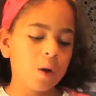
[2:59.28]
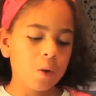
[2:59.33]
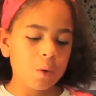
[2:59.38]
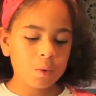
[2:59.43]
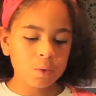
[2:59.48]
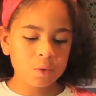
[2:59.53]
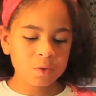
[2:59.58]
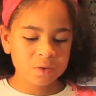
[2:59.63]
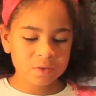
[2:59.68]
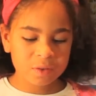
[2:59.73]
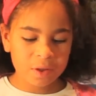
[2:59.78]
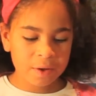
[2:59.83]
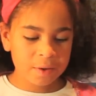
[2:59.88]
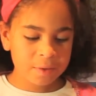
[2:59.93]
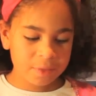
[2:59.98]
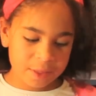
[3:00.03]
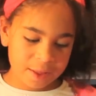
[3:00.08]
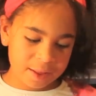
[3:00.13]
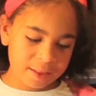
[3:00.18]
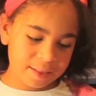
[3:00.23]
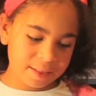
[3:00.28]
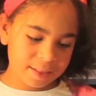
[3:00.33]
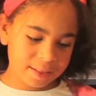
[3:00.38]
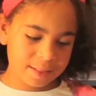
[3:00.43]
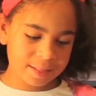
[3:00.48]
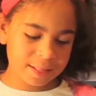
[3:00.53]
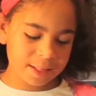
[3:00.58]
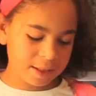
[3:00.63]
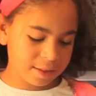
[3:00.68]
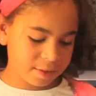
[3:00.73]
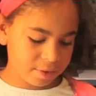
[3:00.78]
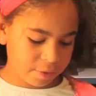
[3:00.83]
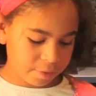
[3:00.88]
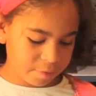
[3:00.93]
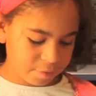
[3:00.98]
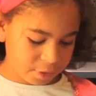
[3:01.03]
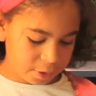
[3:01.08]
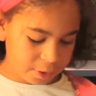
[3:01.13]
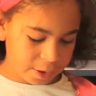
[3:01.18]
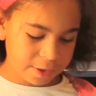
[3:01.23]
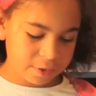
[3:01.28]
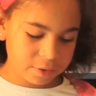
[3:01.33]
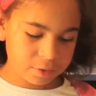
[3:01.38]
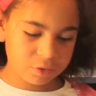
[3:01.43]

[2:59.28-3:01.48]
Also, these are a few little